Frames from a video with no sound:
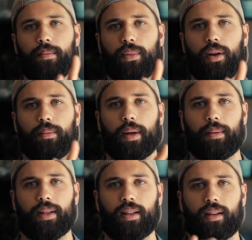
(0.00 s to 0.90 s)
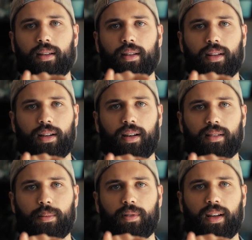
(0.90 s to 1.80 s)
maybe the
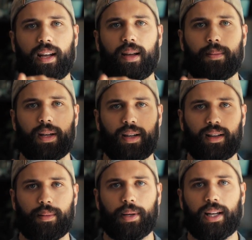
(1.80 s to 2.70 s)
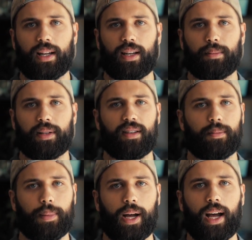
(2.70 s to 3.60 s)
customers that came in at the beginning but
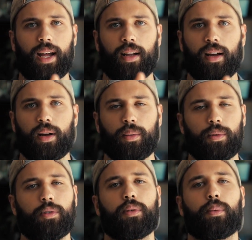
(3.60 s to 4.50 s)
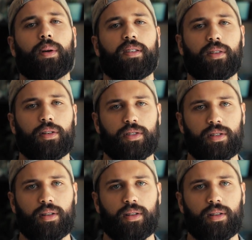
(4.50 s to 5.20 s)
didn't buy were doing research